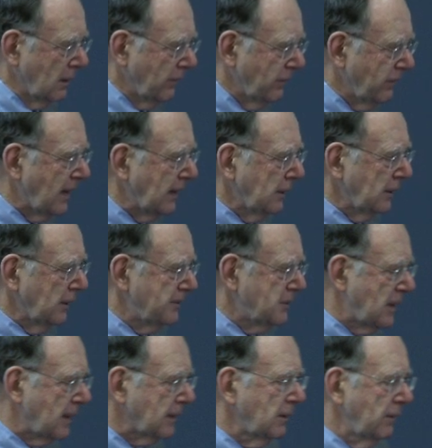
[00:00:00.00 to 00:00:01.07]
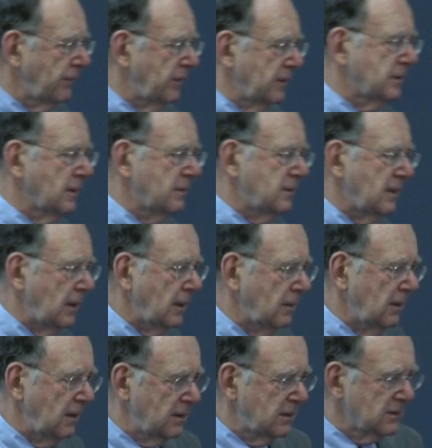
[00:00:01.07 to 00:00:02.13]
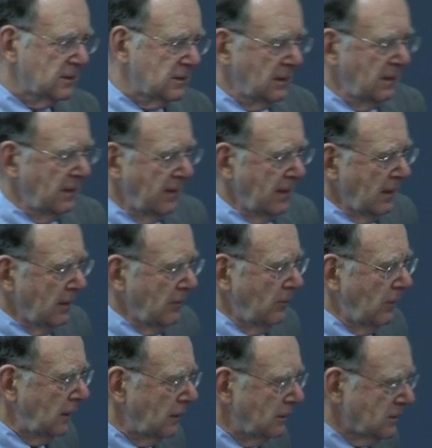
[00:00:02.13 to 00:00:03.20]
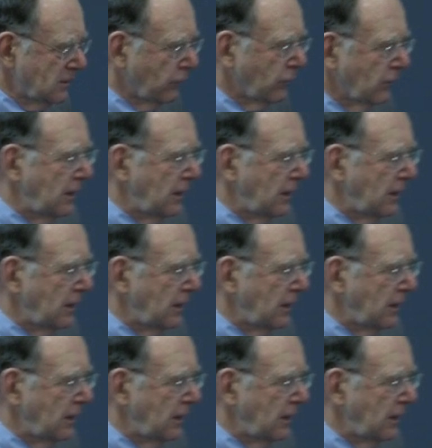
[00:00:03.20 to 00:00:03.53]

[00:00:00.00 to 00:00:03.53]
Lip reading: final objective is to take these millions of